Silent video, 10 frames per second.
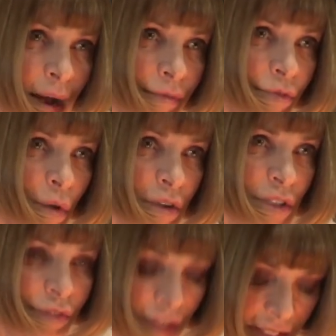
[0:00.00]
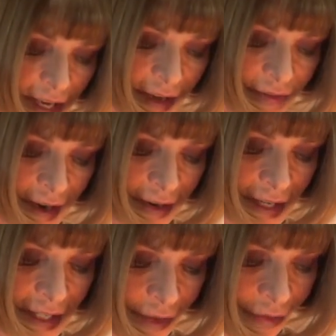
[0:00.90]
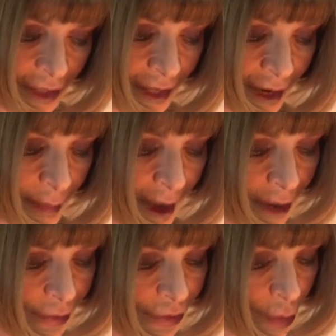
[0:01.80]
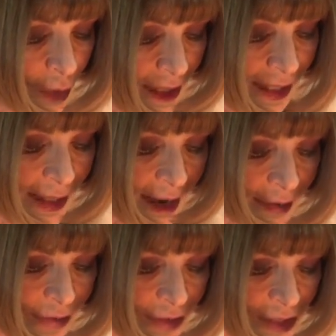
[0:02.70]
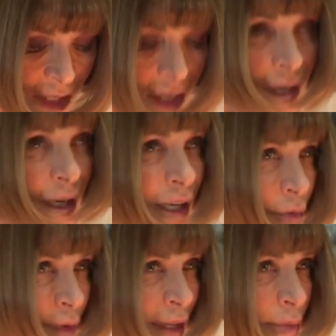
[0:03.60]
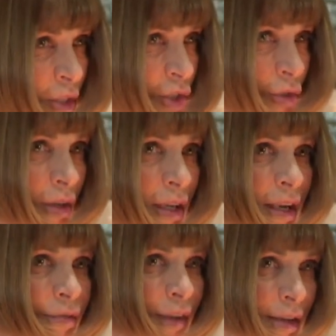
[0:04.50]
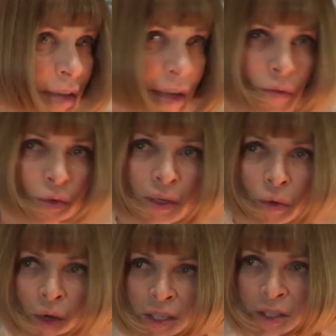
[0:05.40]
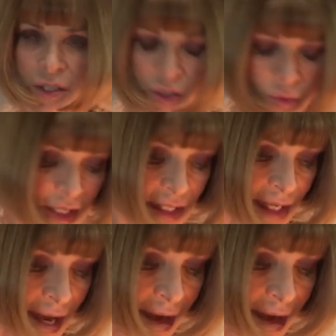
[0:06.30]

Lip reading: back from Oxford a very different young man from when he left. he really matured and found out what he wanted to do with his